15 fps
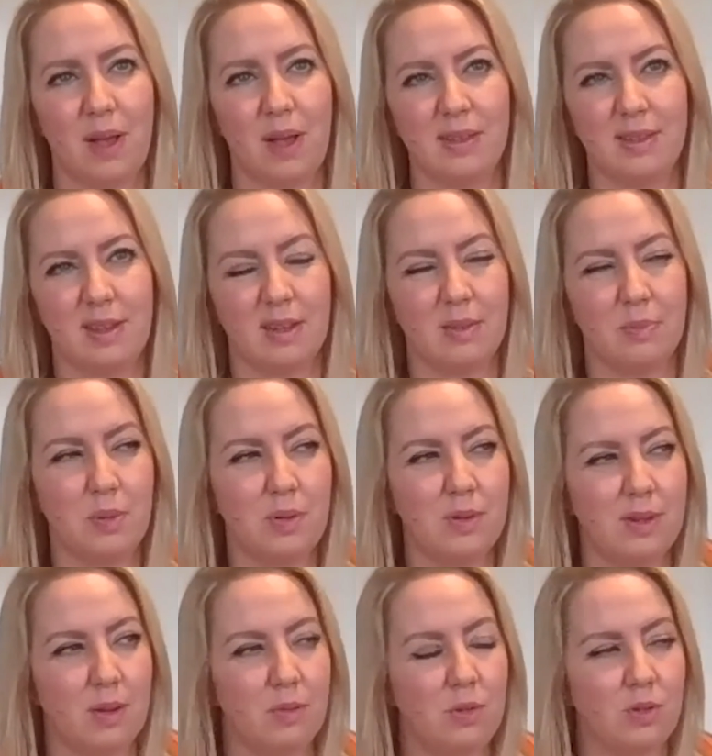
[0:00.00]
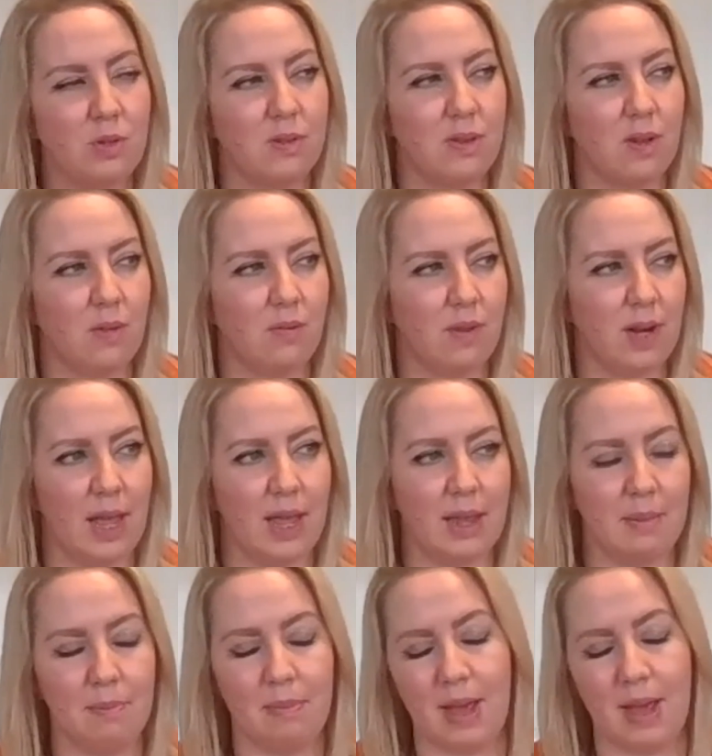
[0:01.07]
But I suppose I would just sort of
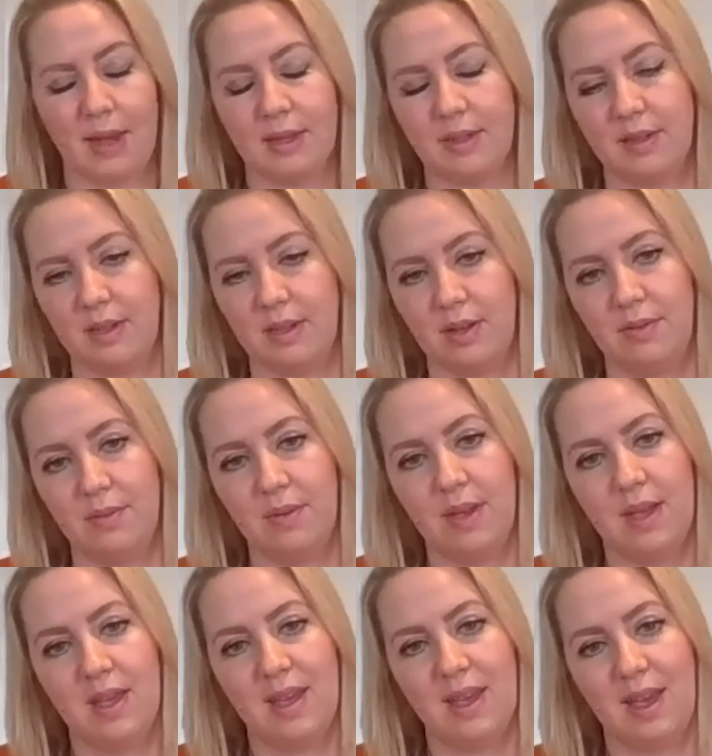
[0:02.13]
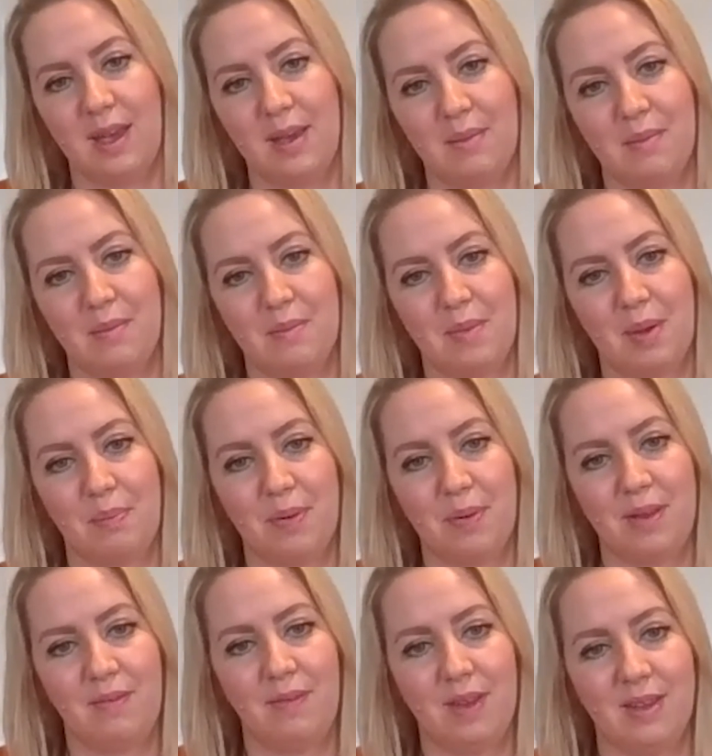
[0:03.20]
relate back to my
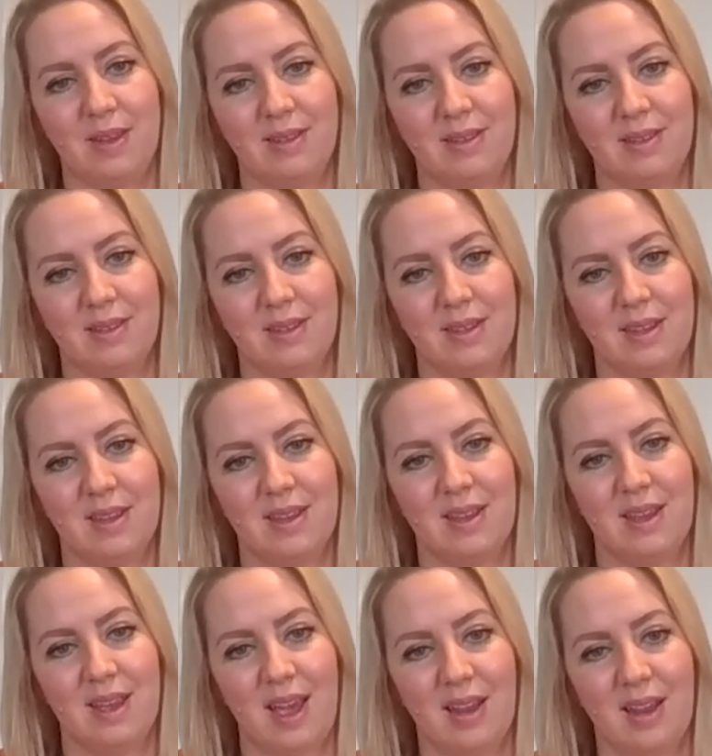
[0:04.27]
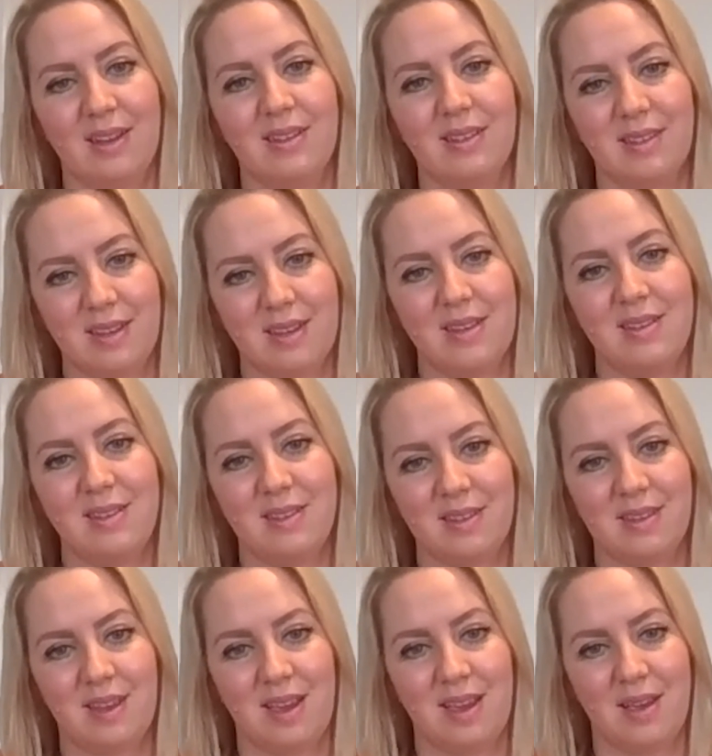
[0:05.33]
previous
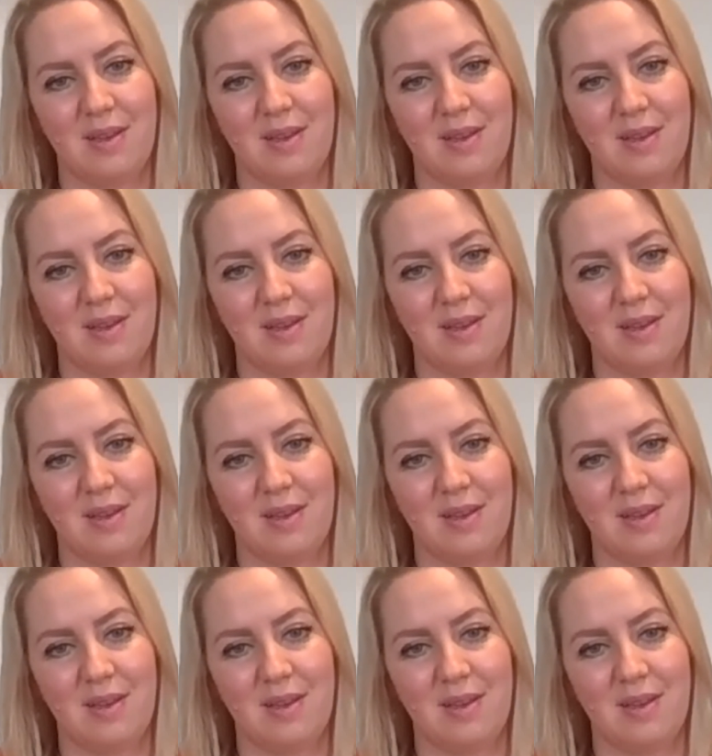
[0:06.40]
answers,